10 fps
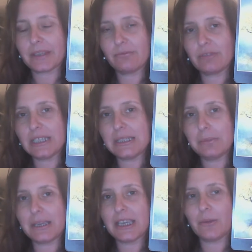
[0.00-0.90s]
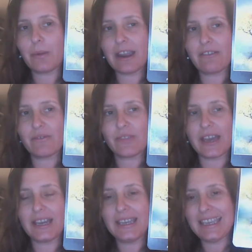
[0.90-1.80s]
really being aware of
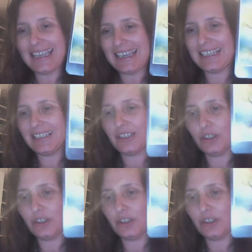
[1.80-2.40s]
that in